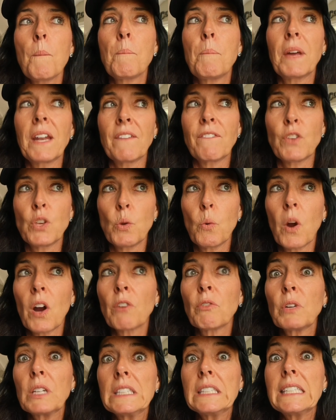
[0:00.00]
But if you
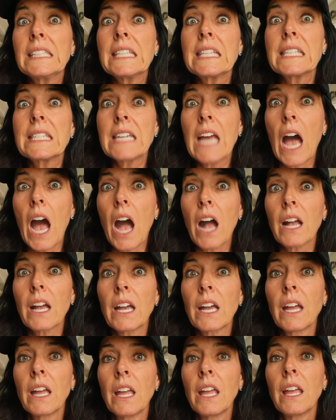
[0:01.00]
are really
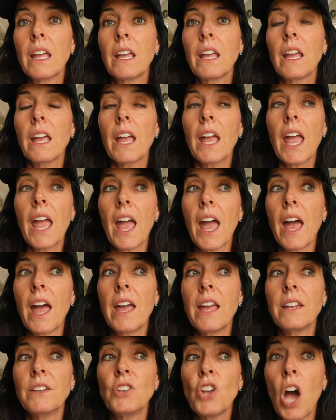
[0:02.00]
stuck
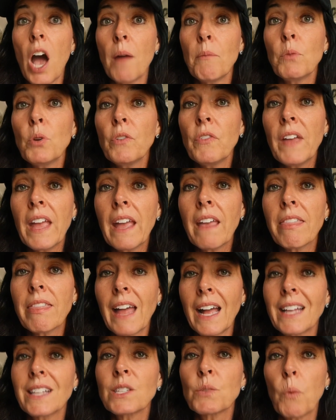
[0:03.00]
and not moving,
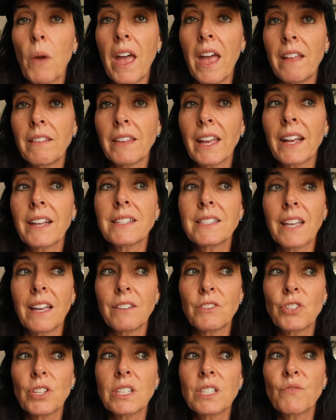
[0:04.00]
that's when, like I
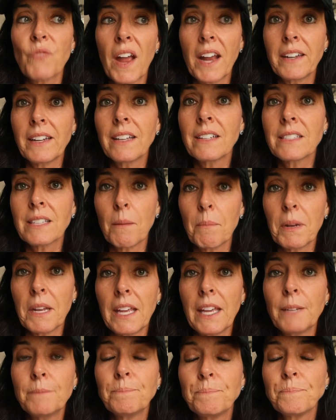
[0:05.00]
said, just finding
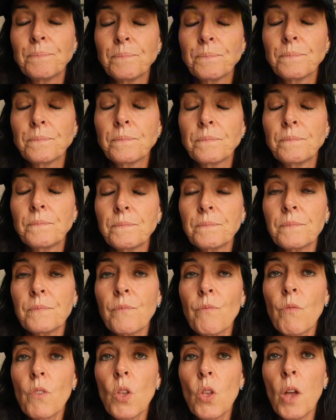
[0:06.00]
somebody,
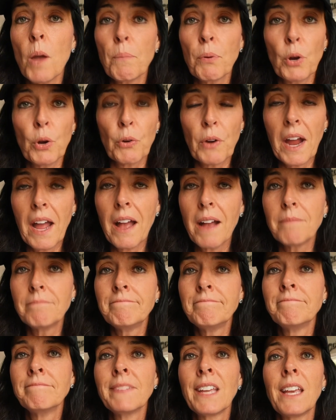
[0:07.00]
a
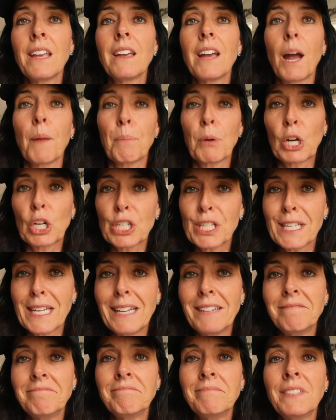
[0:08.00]
program, a
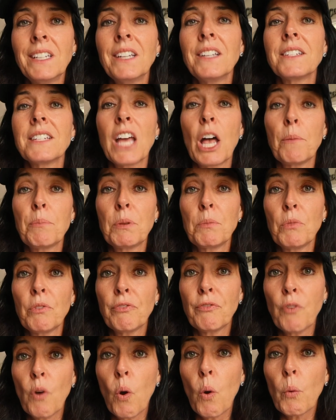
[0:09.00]
person to help you
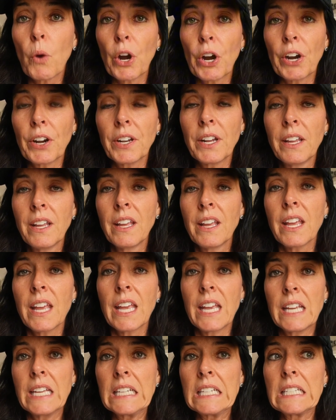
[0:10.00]
move forward
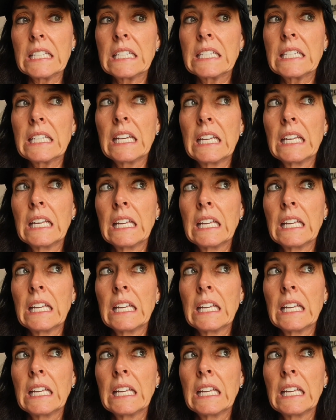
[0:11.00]
is